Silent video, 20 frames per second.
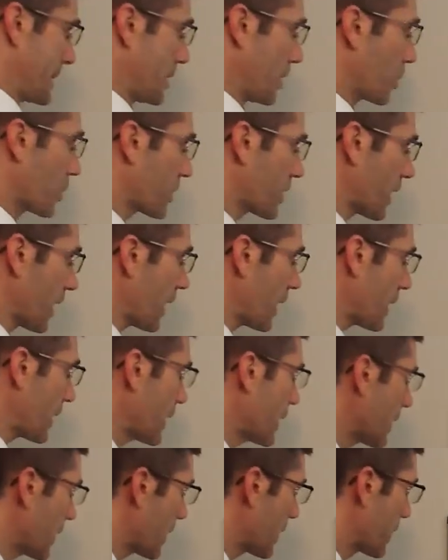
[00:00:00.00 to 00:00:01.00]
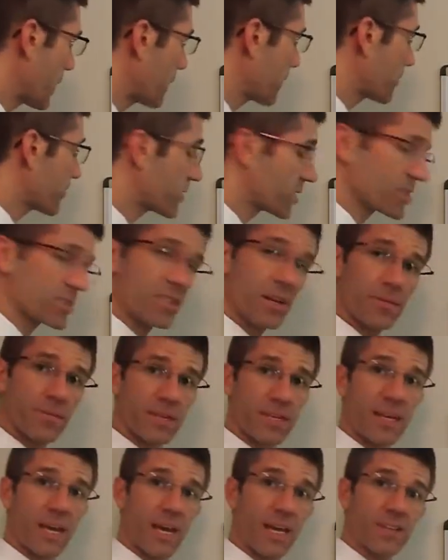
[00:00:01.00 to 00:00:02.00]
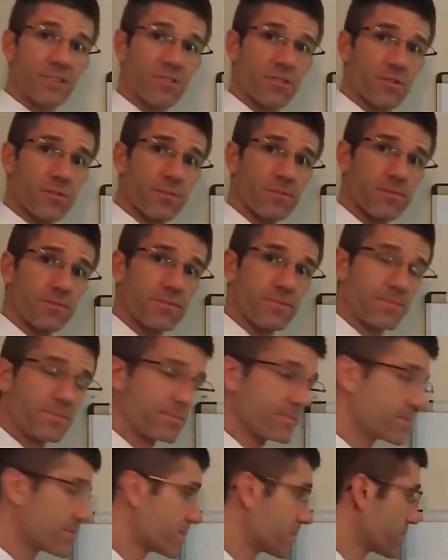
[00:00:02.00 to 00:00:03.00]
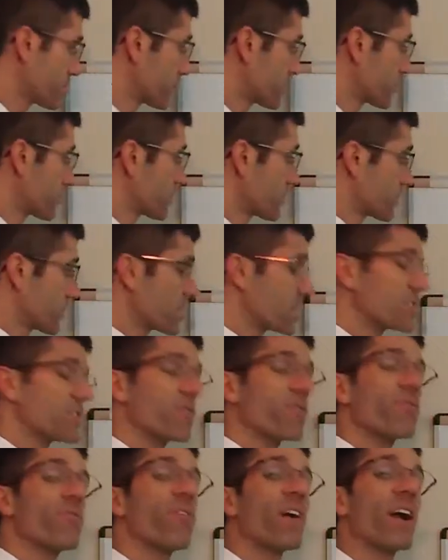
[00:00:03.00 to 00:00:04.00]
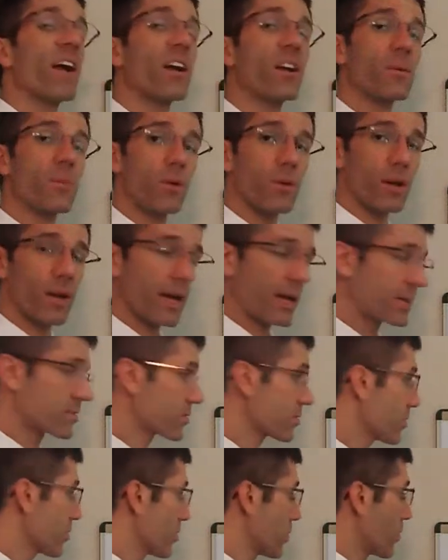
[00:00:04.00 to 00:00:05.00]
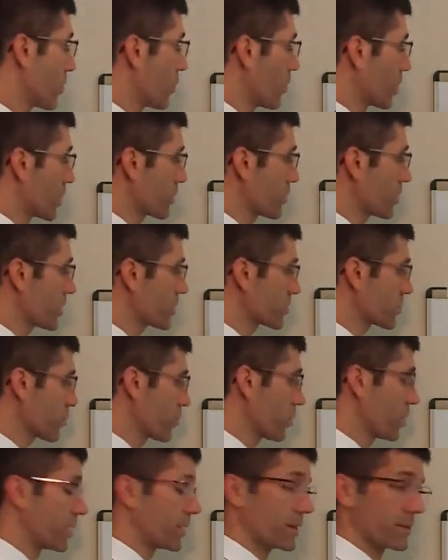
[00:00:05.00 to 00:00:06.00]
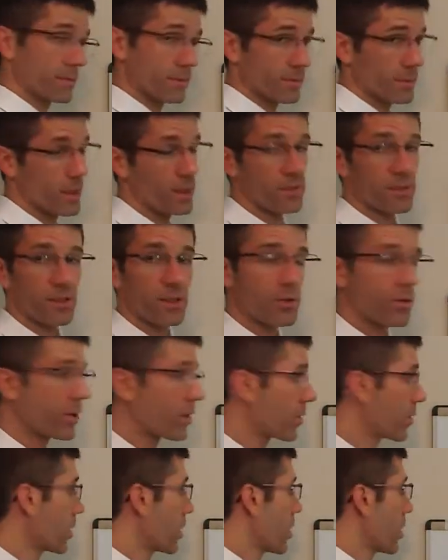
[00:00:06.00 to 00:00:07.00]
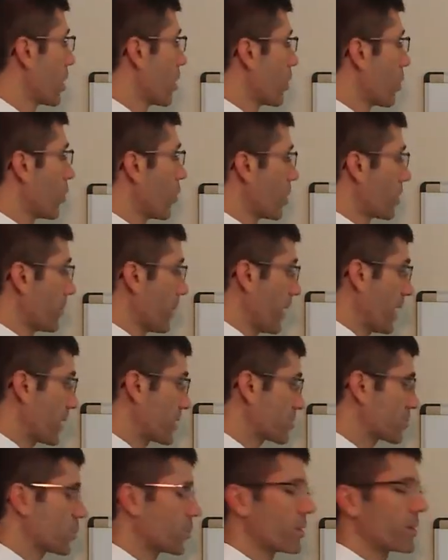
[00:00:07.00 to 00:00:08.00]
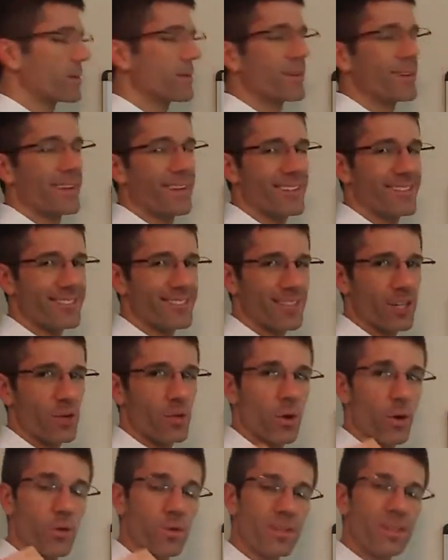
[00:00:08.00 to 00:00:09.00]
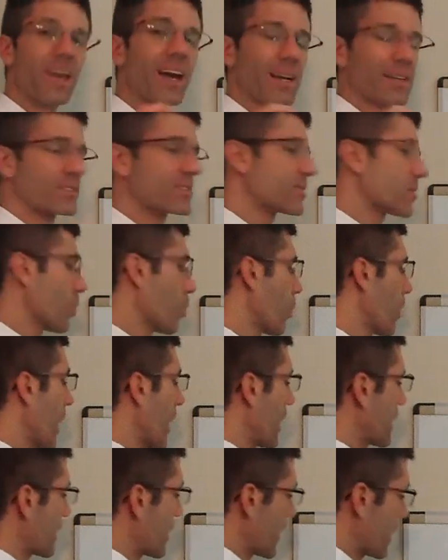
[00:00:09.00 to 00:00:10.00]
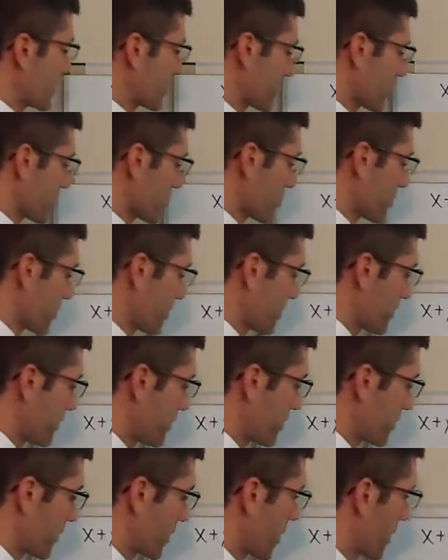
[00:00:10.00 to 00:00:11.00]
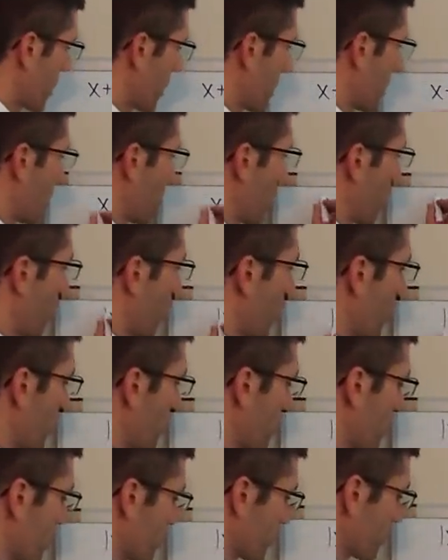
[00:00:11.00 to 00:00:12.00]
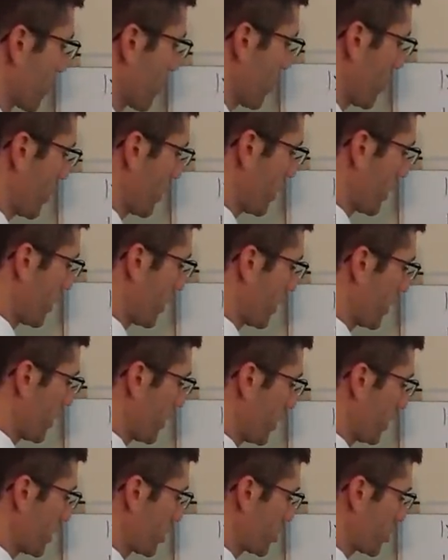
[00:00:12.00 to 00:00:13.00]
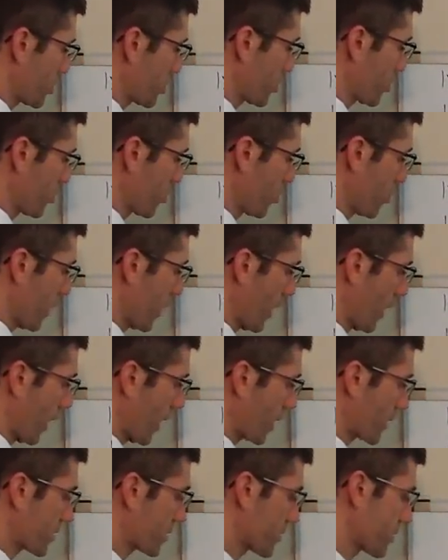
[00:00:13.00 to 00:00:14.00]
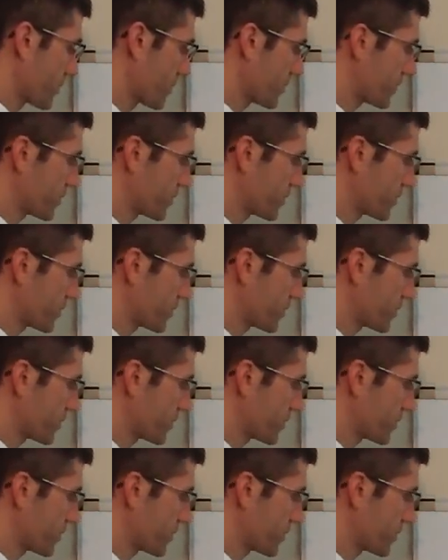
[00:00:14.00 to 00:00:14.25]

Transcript: Okay, does something cancel? Does a variable cancel? 1 plus 1 is not 0. 1 minus 1 is 0. Yes, y cancels. 1 plus 1 is 2x.